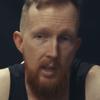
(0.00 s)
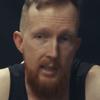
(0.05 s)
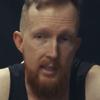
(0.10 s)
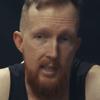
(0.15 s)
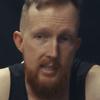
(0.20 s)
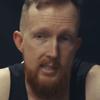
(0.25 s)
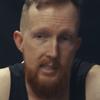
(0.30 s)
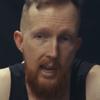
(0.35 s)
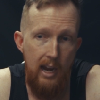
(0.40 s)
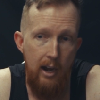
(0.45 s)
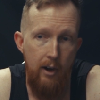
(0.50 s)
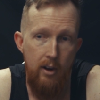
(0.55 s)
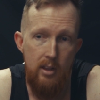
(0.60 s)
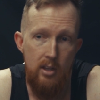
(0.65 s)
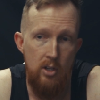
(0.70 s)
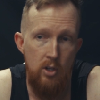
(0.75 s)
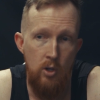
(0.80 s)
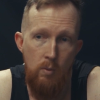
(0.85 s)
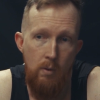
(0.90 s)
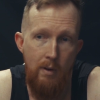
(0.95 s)
in this area,
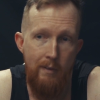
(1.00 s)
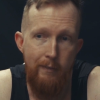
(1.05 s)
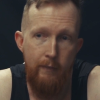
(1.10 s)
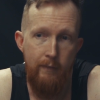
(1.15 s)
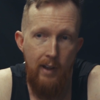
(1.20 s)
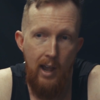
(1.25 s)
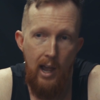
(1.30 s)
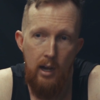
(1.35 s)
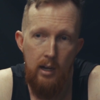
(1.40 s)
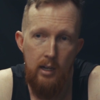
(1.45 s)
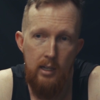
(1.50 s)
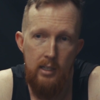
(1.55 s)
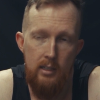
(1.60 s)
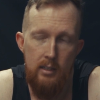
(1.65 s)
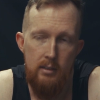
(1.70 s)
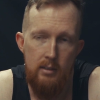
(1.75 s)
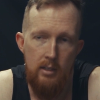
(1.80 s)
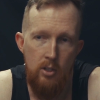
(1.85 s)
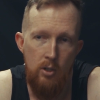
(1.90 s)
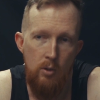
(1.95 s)
the New River
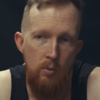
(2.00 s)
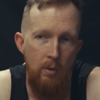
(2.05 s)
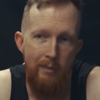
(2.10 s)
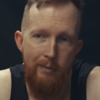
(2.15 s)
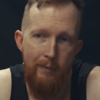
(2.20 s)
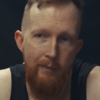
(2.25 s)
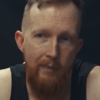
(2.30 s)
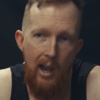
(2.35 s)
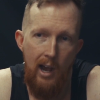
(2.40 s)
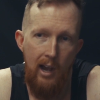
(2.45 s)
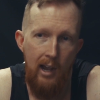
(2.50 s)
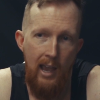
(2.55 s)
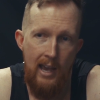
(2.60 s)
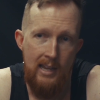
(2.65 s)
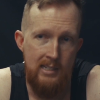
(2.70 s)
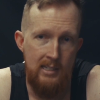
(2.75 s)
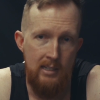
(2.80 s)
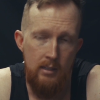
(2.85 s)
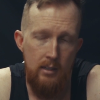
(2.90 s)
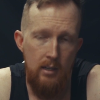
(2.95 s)
Valley,
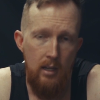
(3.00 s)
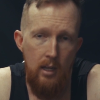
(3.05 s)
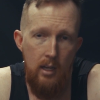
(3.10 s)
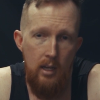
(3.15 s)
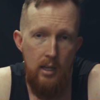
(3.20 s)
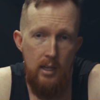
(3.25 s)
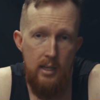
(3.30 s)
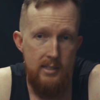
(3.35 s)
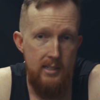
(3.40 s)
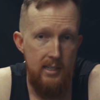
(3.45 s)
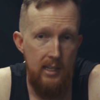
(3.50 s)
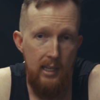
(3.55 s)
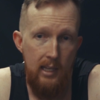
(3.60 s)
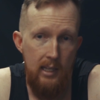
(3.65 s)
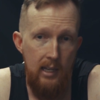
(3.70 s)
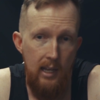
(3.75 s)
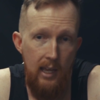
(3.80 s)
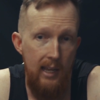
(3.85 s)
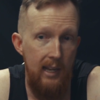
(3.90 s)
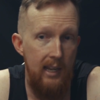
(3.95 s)
hasn't
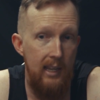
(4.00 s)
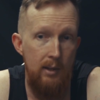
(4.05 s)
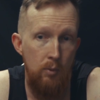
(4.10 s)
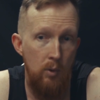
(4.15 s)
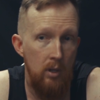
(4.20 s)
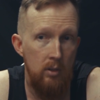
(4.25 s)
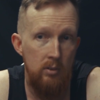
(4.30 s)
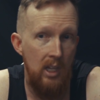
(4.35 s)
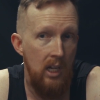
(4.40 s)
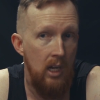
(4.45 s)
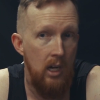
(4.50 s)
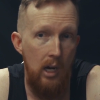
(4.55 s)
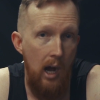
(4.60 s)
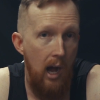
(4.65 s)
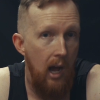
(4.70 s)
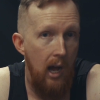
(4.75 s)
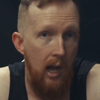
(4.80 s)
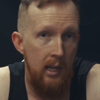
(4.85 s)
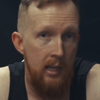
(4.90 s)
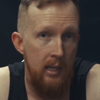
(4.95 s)
seen any real
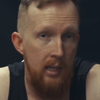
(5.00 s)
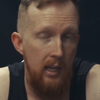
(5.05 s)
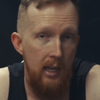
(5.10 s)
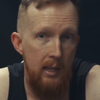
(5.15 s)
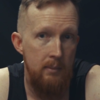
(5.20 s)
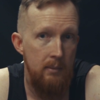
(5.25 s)
decline.